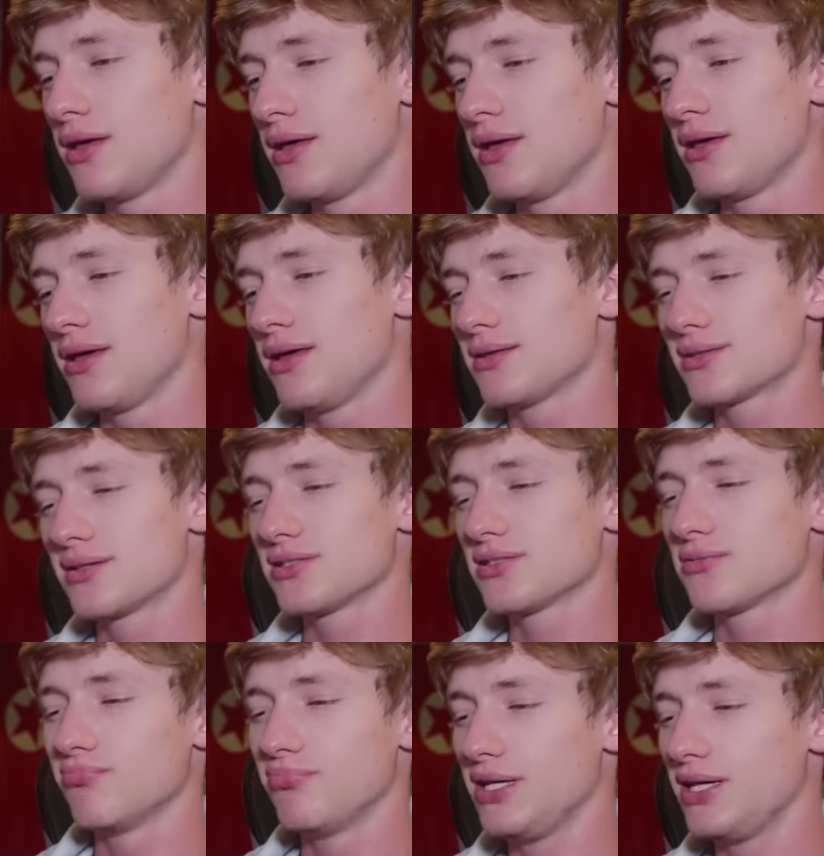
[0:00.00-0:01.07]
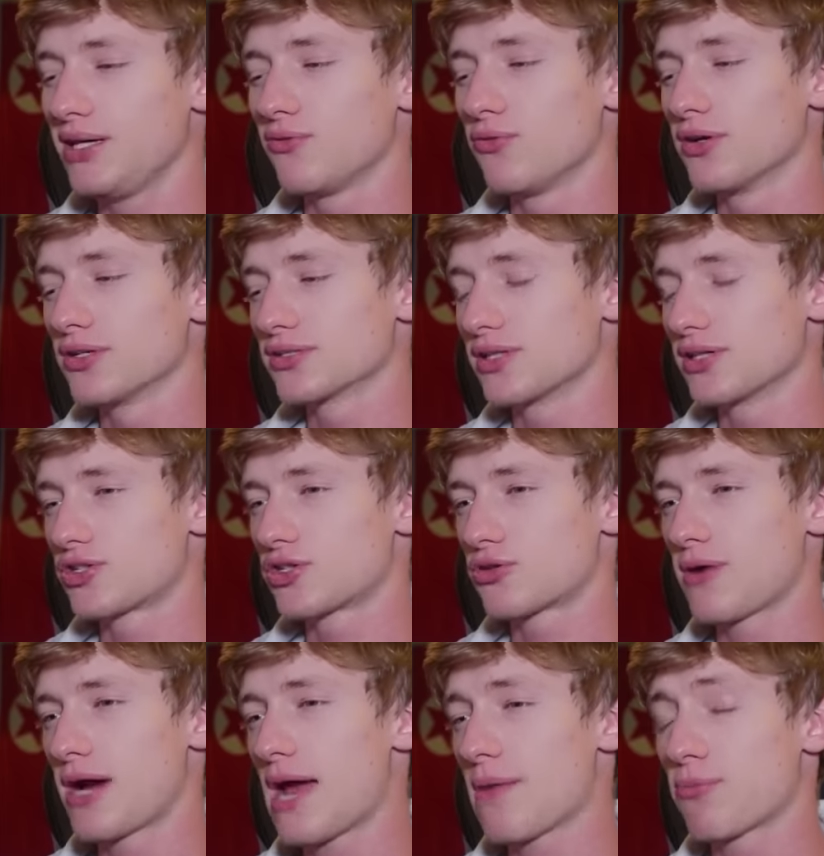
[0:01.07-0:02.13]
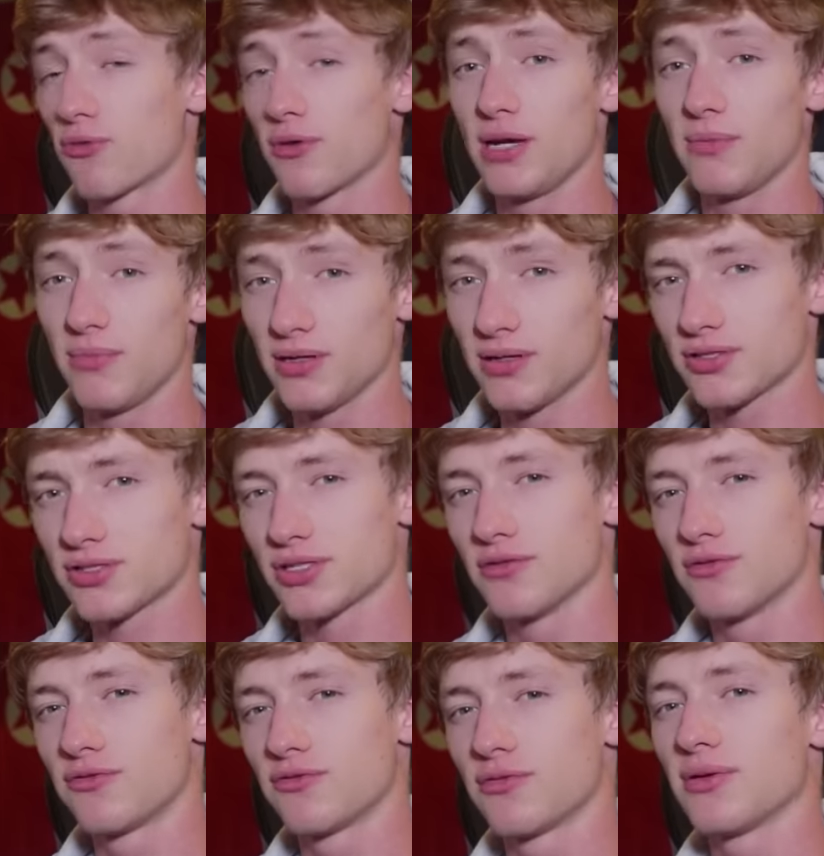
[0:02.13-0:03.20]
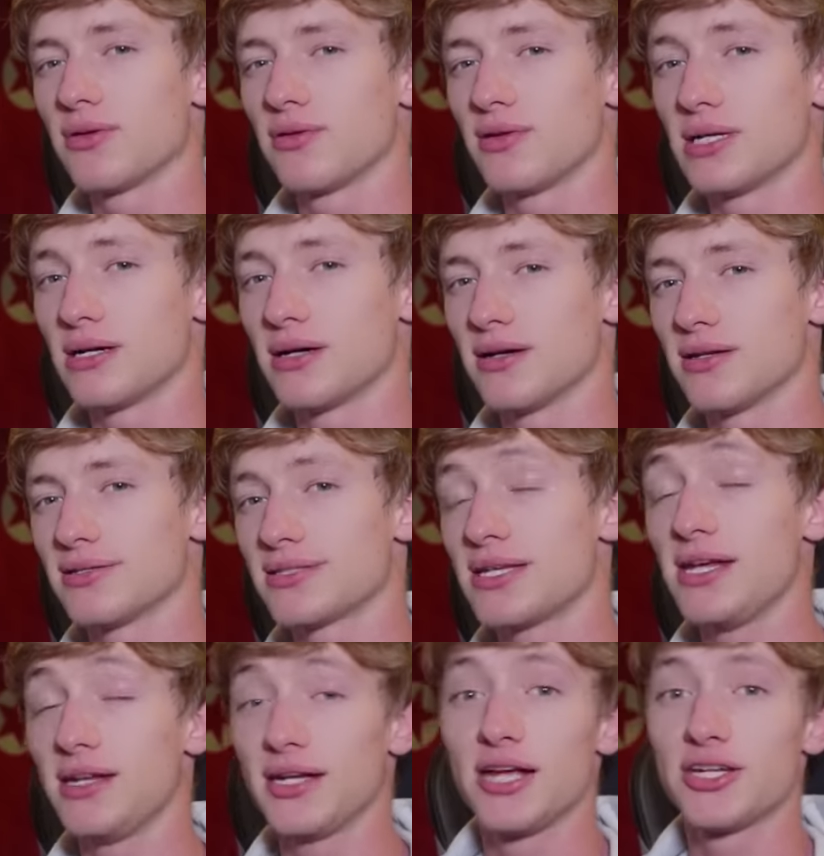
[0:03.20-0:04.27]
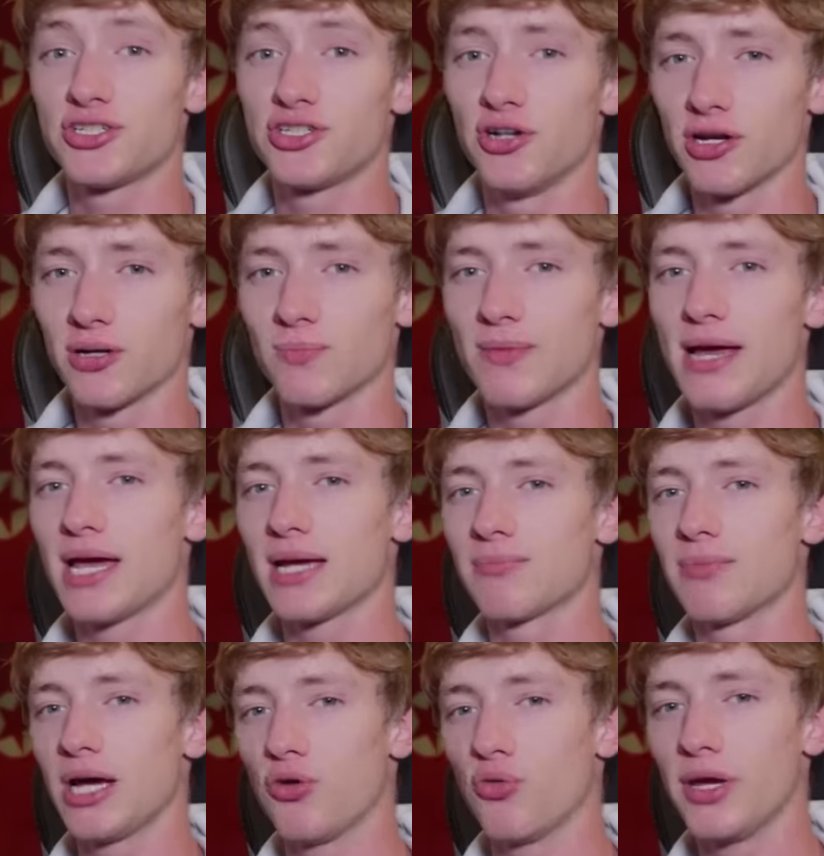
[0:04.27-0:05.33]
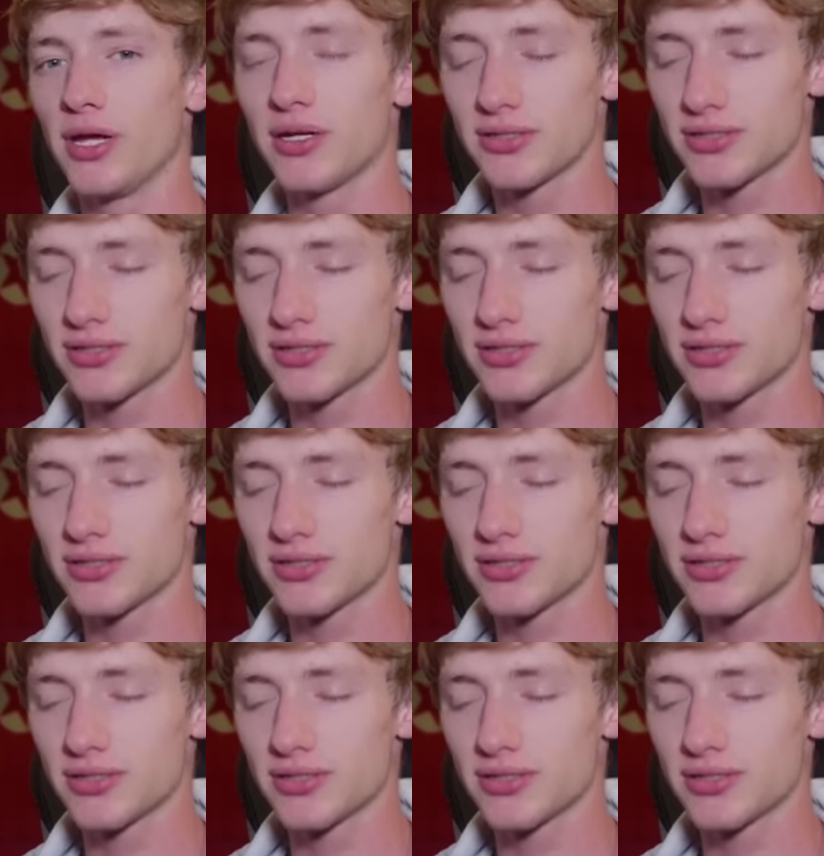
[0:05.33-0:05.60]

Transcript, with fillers: it's because the beat was a trap remix of uh, Teenage Dirtbag by Wheatus.